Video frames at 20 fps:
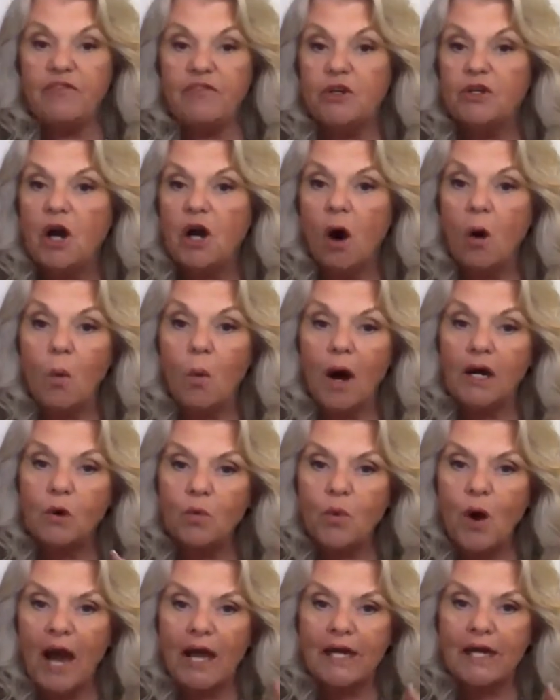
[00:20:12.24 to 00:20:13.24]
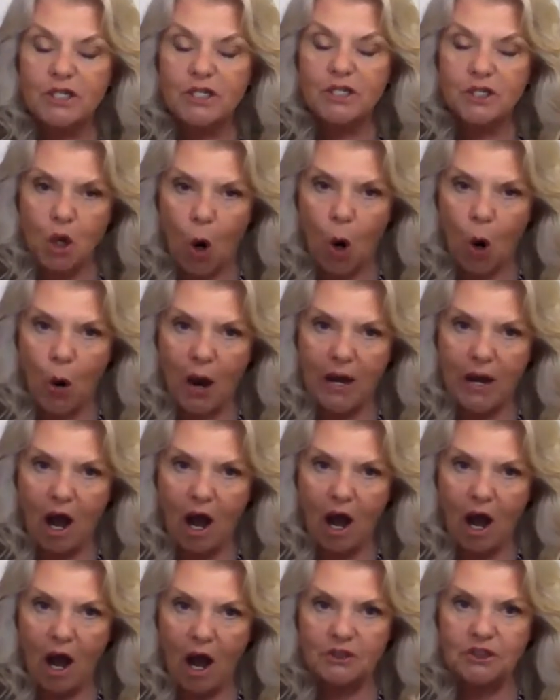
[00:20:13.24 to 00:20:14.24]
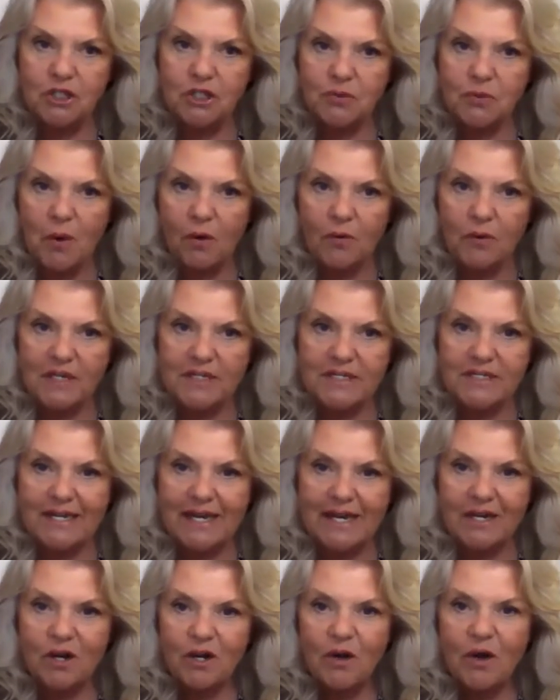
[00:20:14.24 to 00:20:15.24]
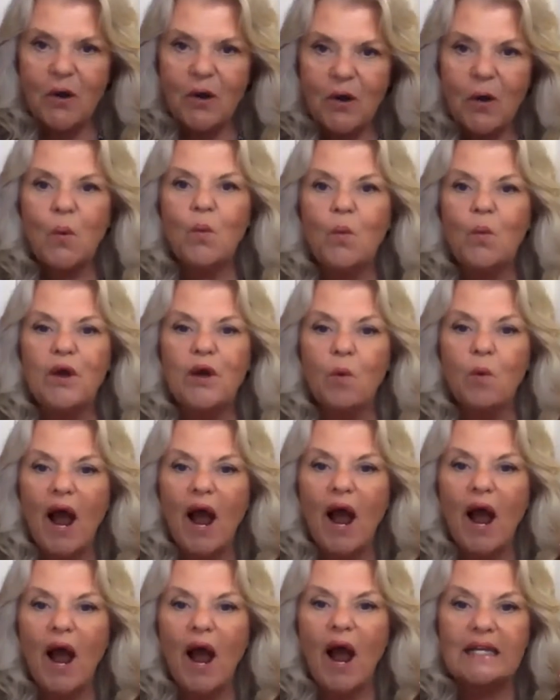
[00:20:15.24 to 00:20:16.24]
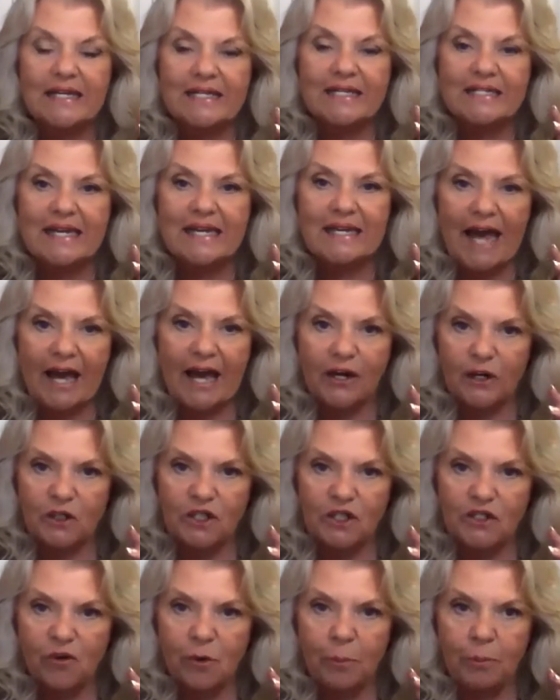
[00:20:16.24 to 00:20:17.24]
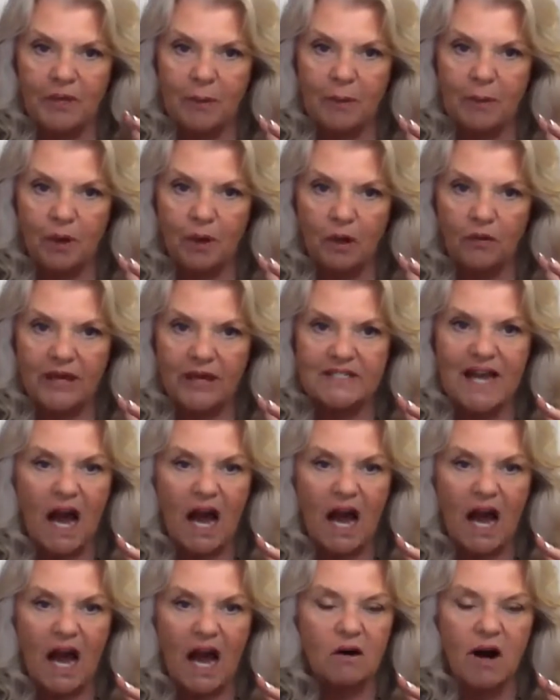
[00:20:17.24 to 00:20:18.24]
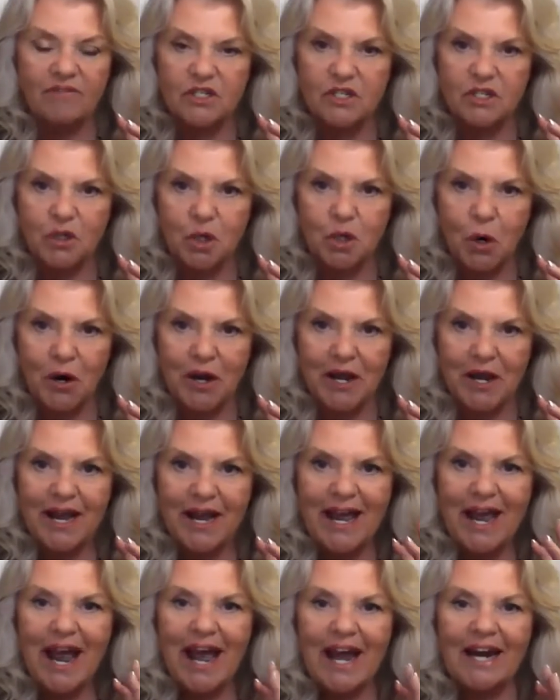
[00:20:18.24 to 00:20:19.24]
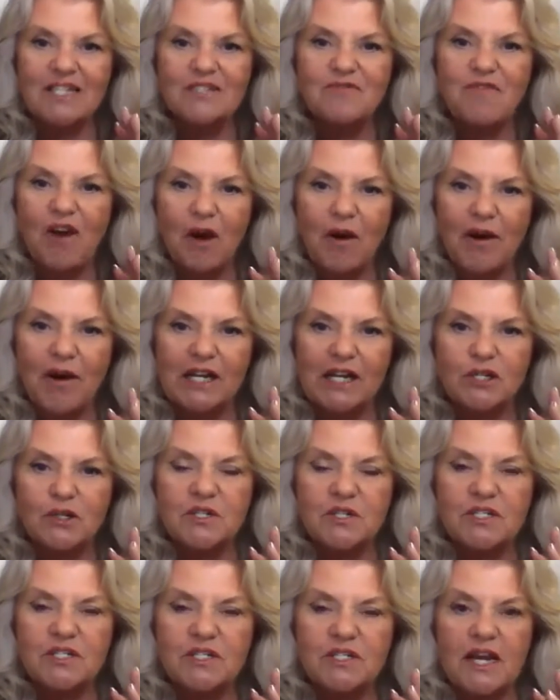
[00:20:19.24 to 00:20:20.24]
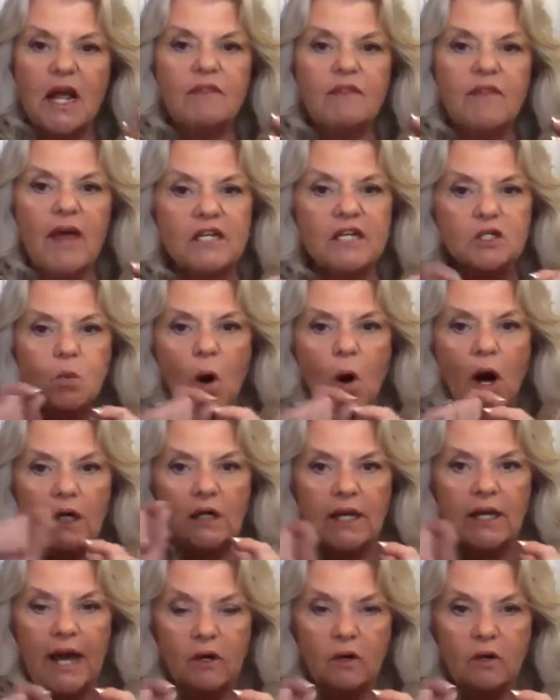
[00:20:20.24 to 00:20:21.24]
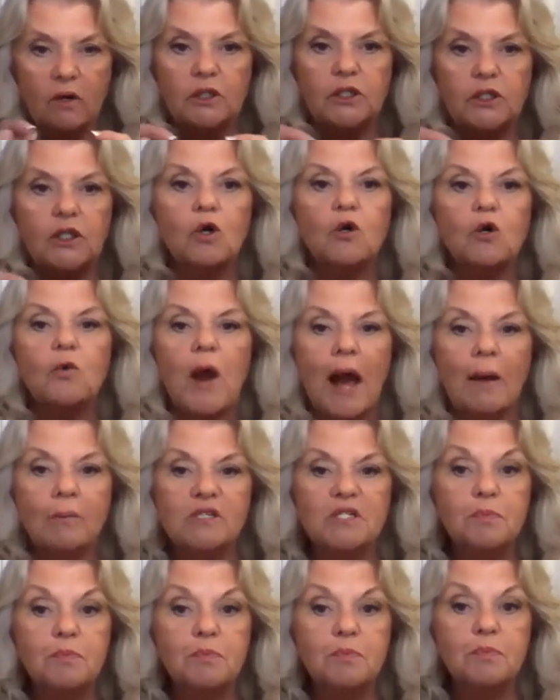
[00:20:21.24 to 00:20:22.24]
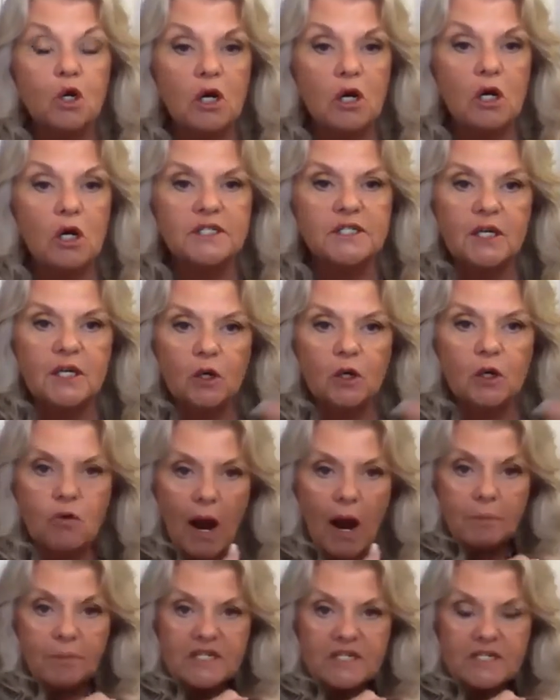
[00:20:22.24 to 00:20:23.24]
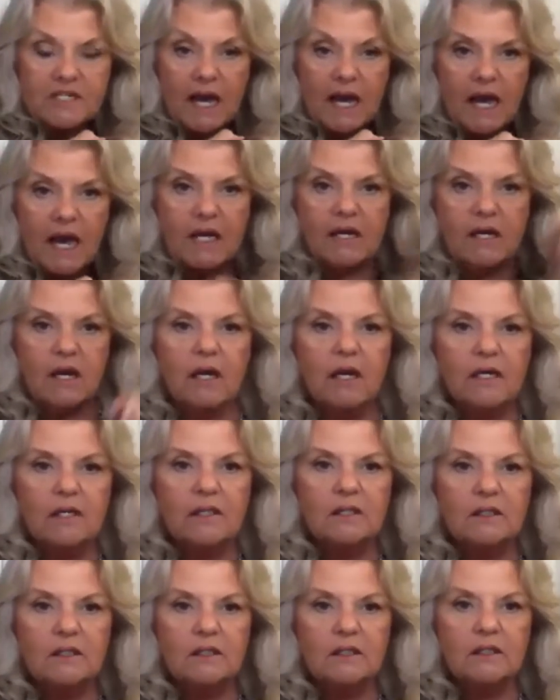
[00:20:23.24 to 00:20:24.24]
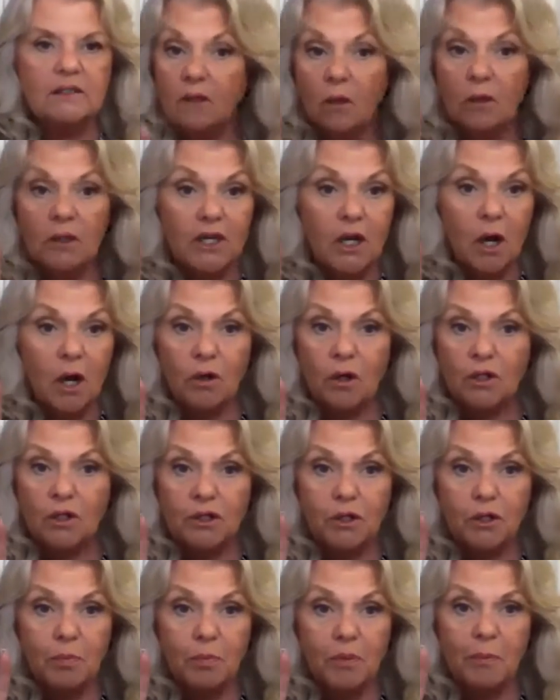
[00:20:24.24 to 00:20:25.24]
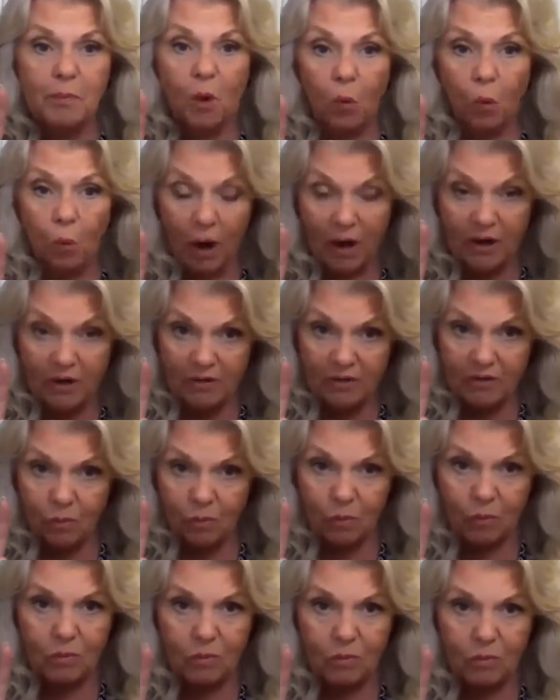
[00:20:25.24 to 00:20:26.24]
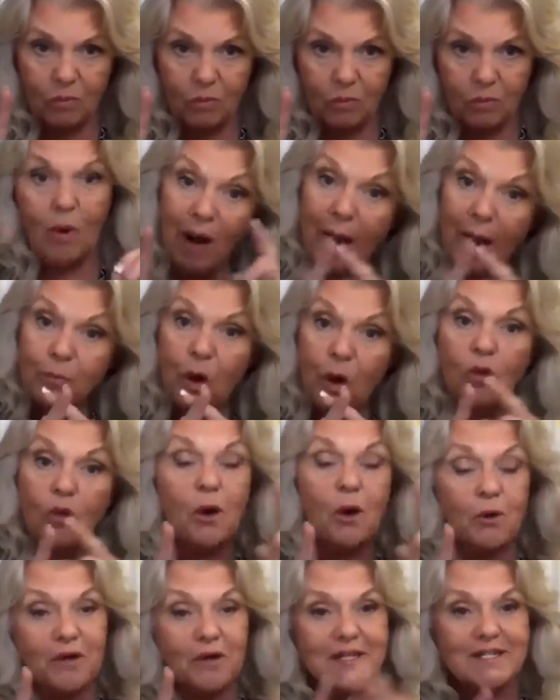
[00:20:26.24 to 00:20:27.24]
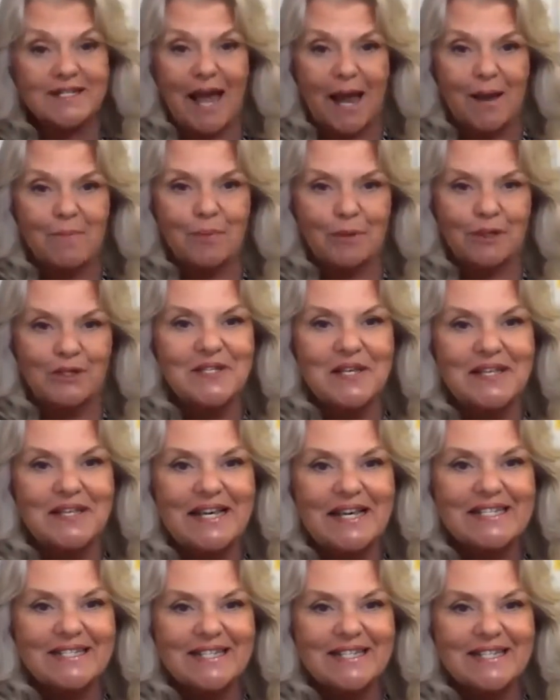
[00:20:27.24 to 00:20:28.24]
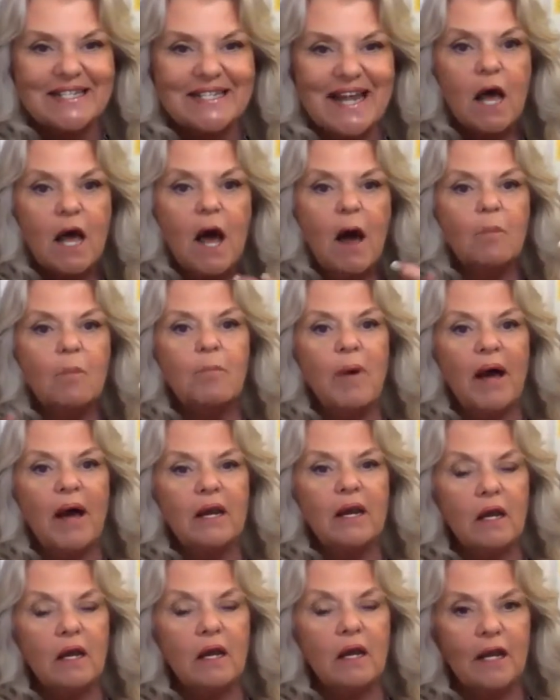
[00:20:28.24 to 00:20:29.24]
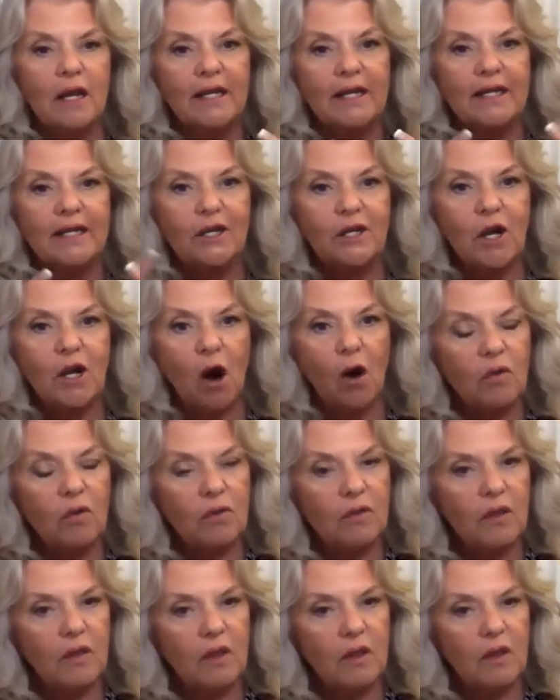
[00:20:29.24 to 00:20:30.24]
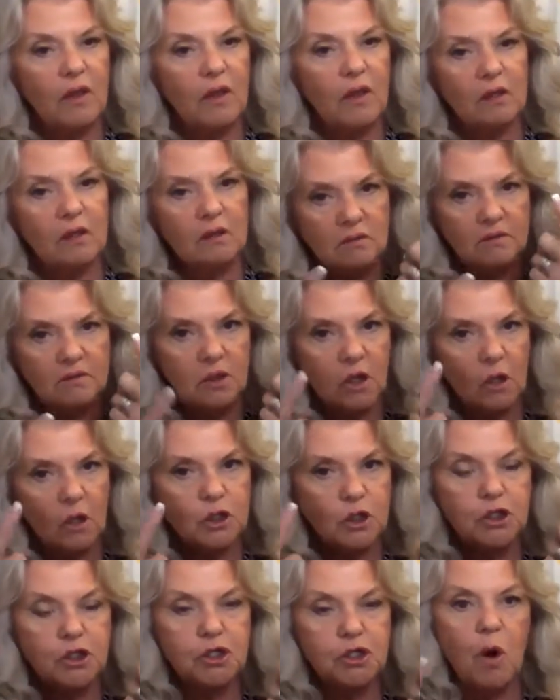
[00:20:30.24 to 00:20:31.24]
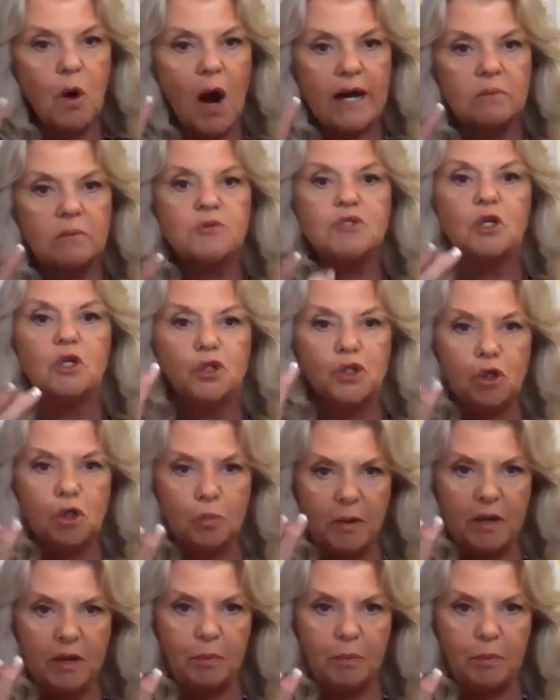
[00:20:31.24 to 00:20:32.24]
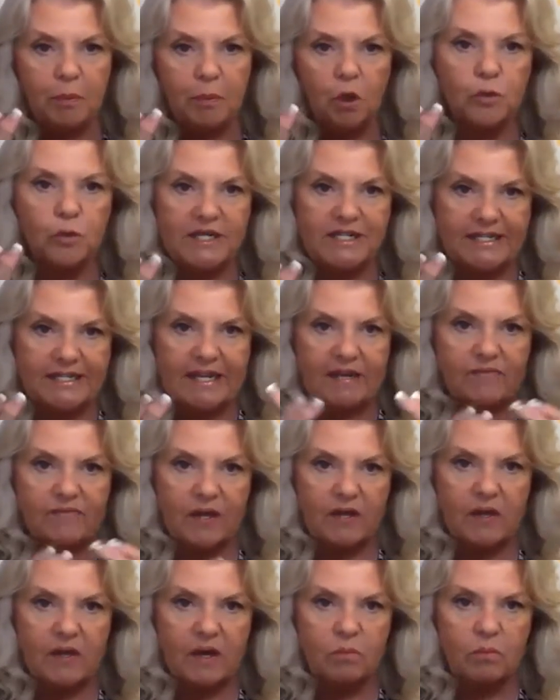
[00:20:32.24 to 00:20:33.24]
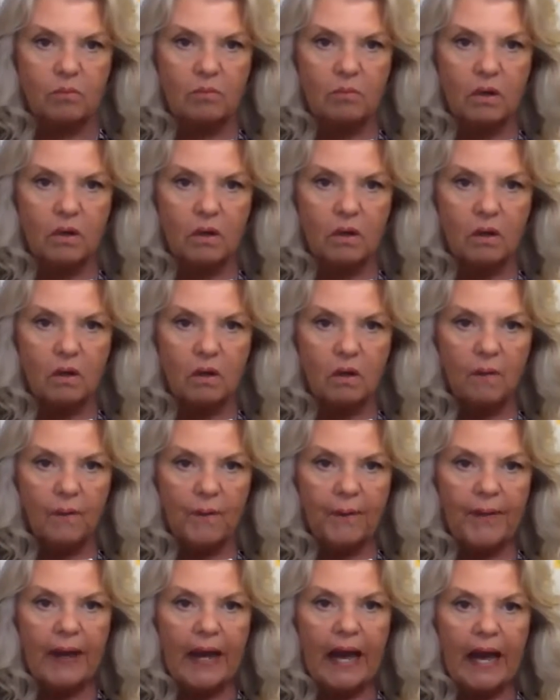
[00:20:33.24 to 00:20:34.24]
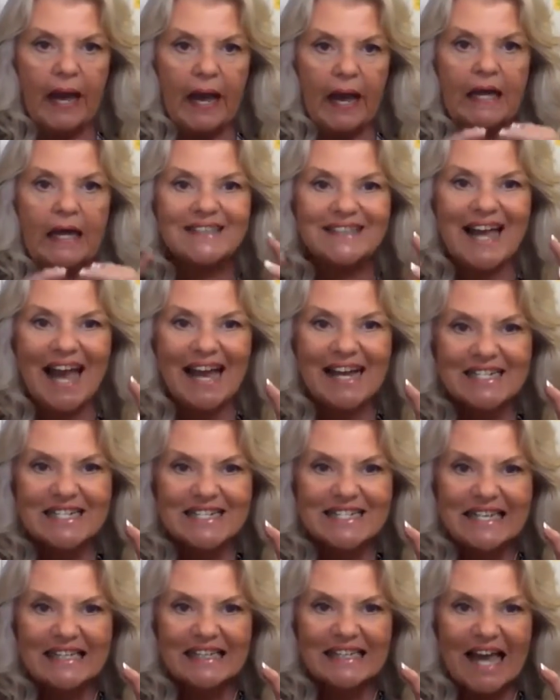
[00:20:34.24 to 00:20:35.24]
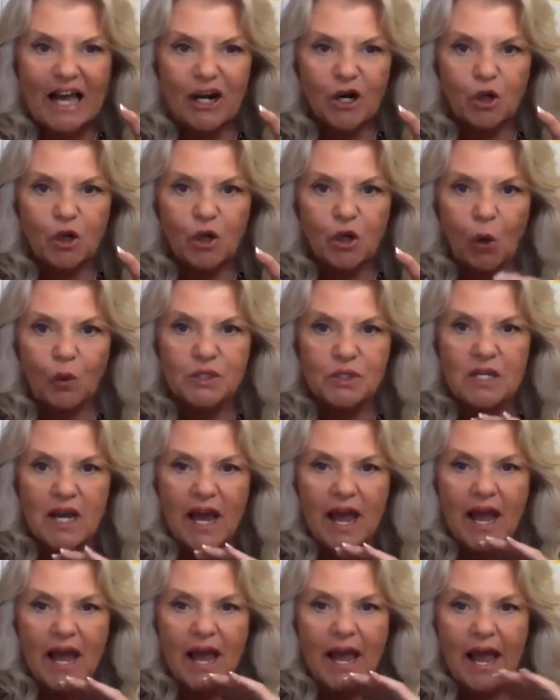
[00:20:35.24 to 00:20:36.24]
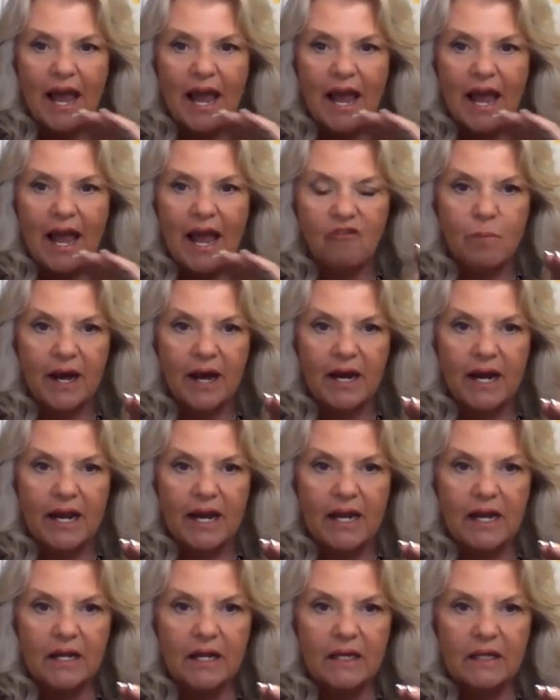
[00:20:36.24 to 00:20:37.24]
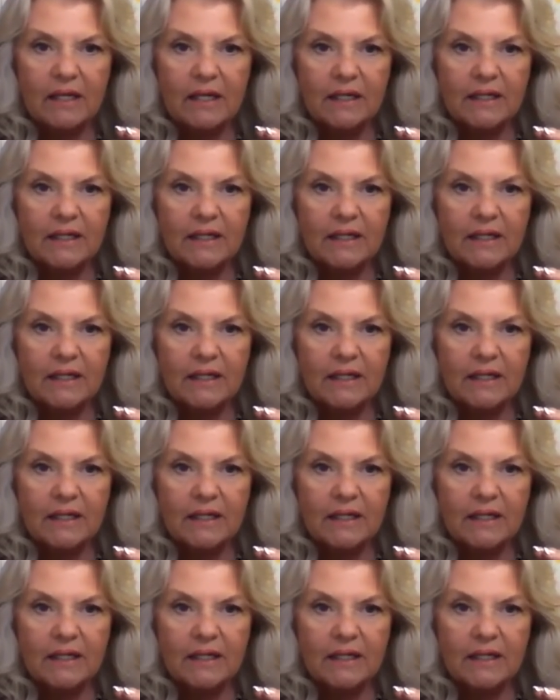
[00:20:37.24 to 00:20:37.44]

If you don't want to write a story, I'll just throw this in. We write legacy letters for people. They say, I don't have a story. And it's very interesting. They just want a letter. You know, grandma's pearls and grandpa's gun, they can only go to two people. One, well, they might both go to the same person these days, but you know, those are two items, so two people are receiving them a legacy letter goes to everybody.